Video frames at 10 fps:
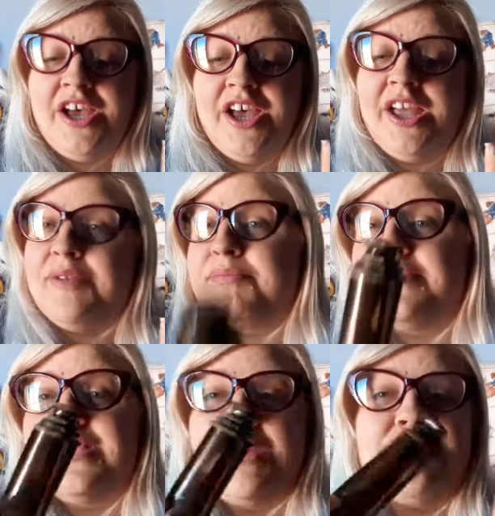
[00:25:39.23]

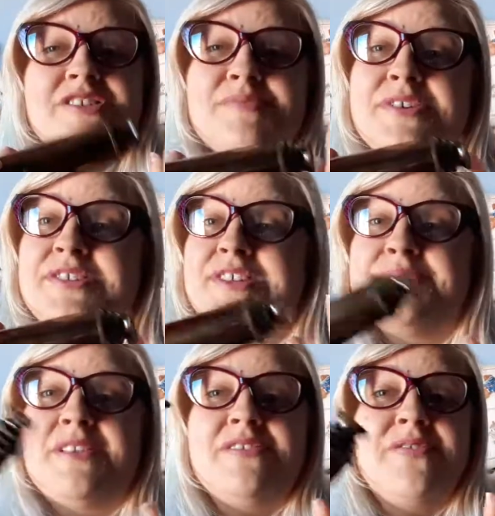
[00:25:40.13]
That was the most
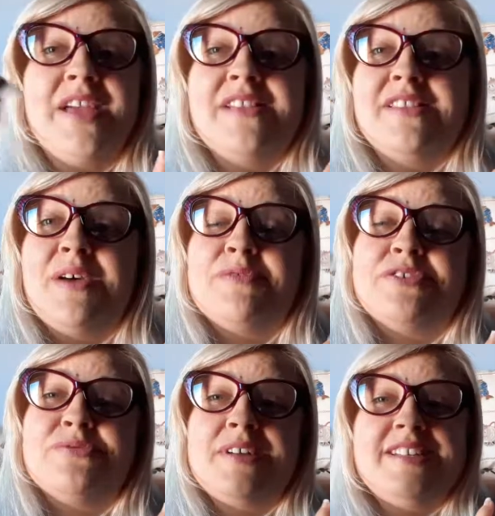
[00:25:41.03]
expensive thing, that was
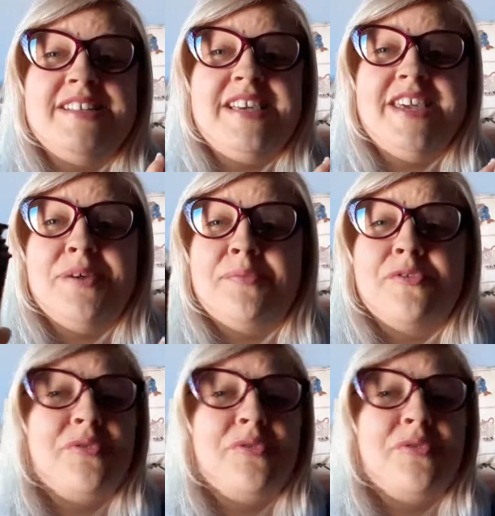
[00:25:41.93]
£20.